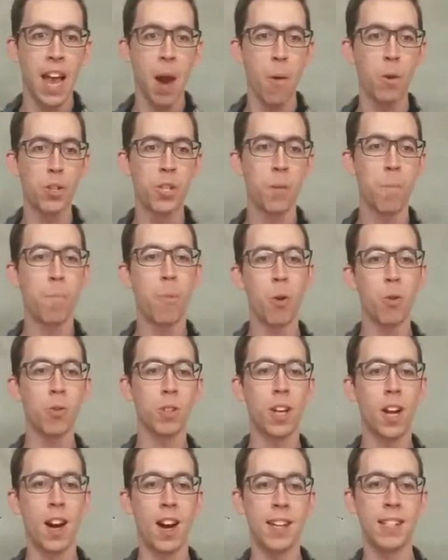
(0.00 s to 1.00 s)
It was a
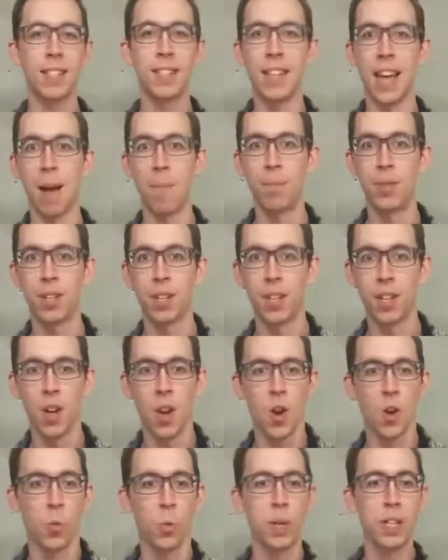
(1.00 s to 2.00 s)
bold concept.
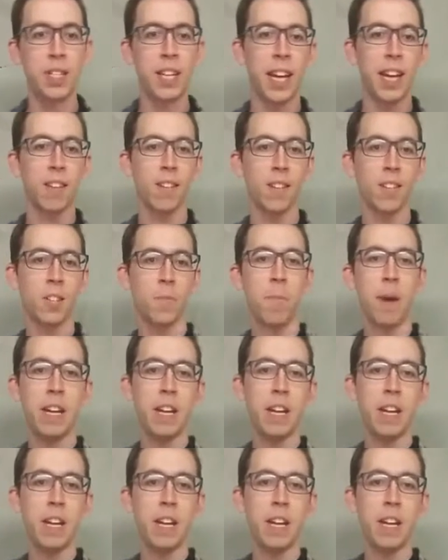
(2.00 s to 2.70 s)
Retailers,